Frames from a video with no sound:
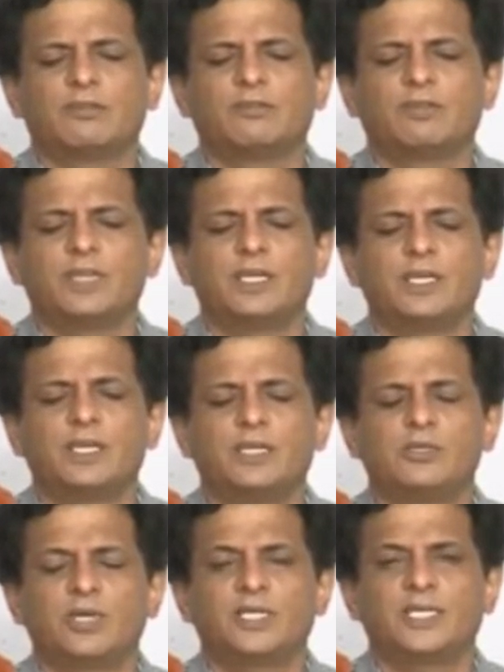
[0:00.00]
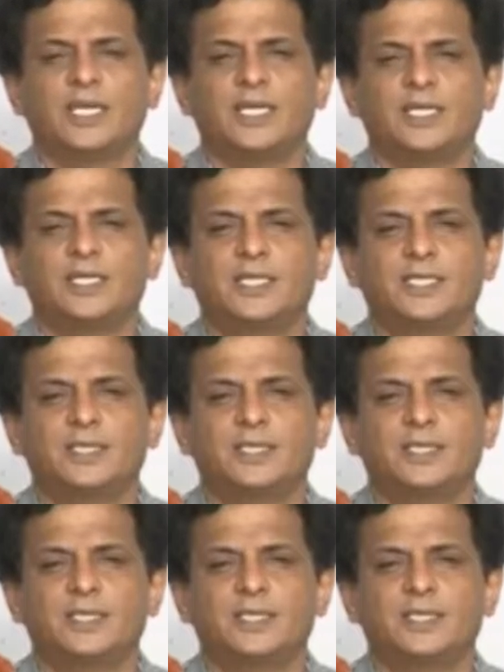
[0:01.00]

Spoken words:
Feel you are dead.